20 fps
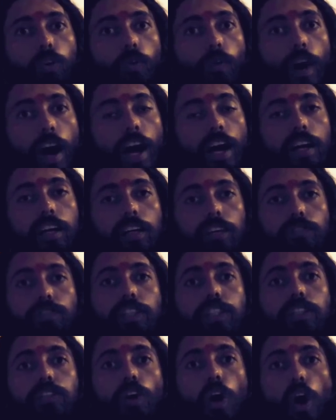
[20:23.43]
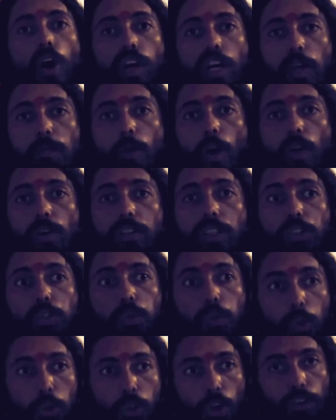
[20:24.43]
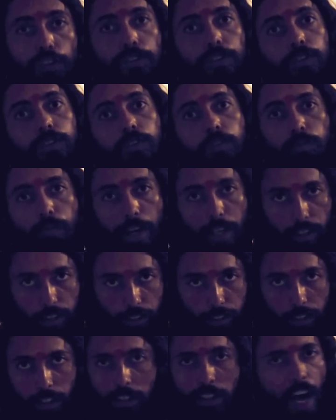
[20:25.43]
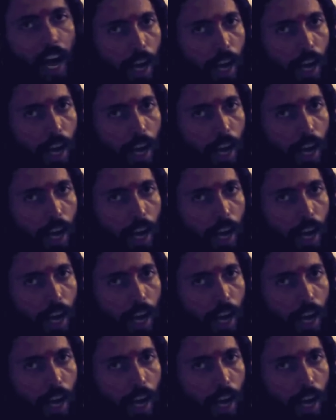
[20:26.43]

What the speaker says: while we talk about the use of my content,